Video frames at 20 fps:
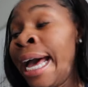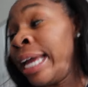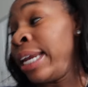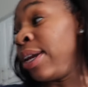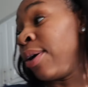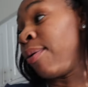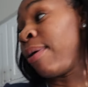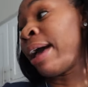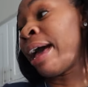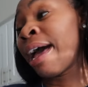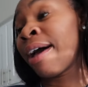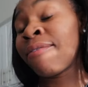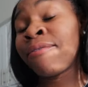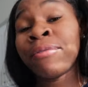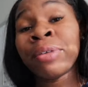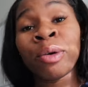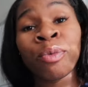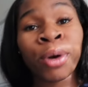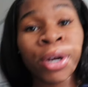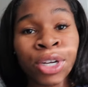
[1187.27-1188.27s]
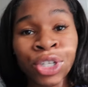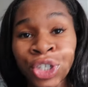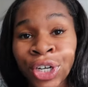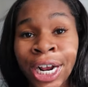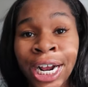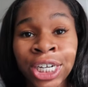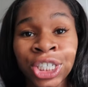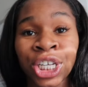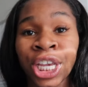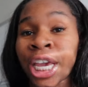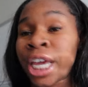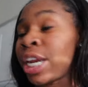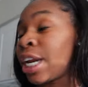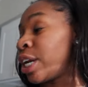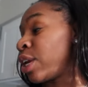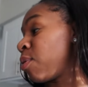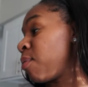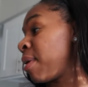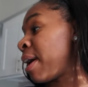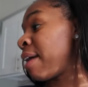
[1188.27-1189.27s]
I don't have a real trash can.
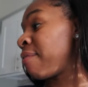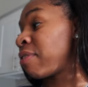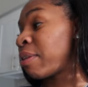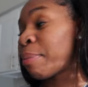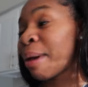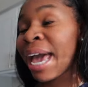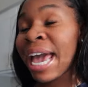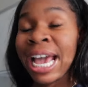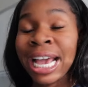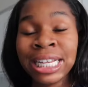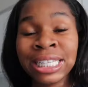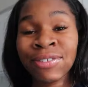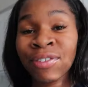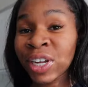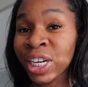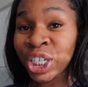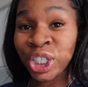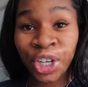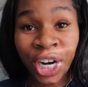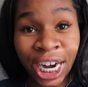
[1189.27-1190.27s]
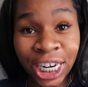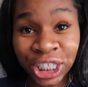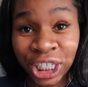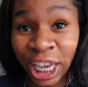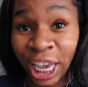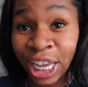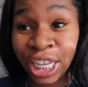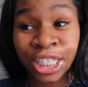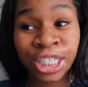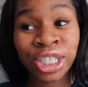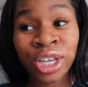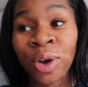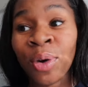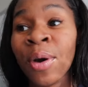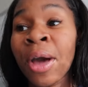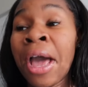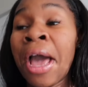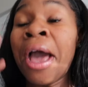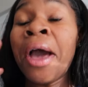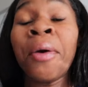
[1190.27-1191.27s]
I don't have the bags for the trash can.
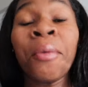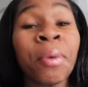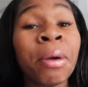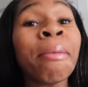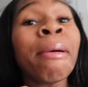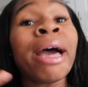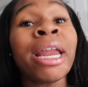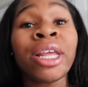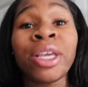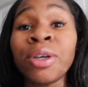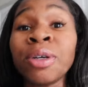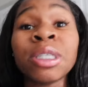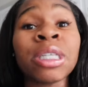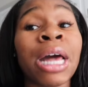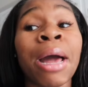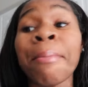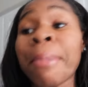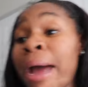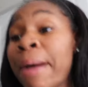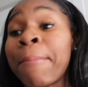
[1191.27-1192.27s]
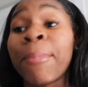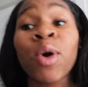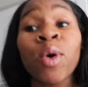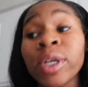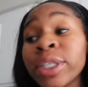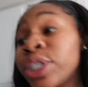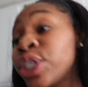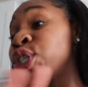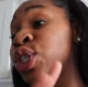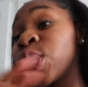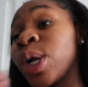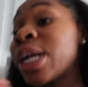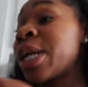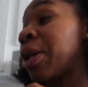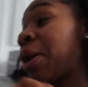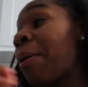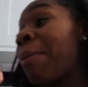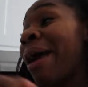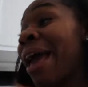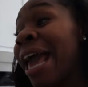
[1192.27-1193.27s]
So we about to use, I'm not going to the store
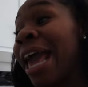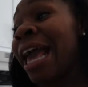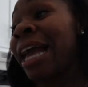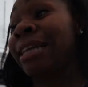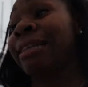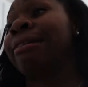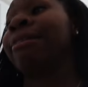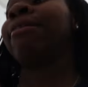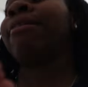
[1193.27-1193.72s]
get no bags,